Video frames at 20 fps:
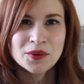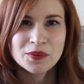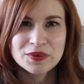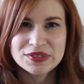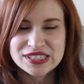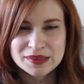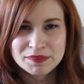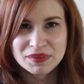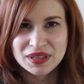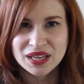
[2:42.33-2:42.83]

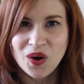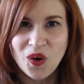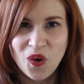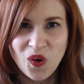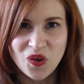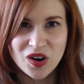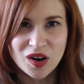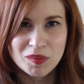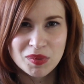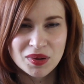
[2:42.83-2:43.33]
when something
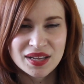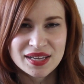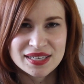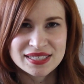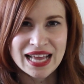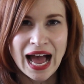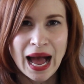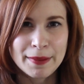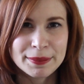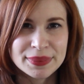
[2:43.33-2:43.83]
horrible
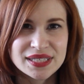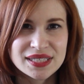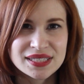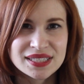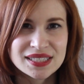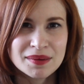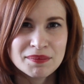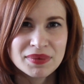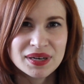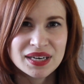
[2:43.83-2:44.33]
has happened to
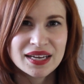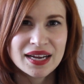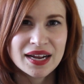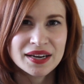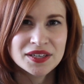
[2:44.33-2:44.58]
somebody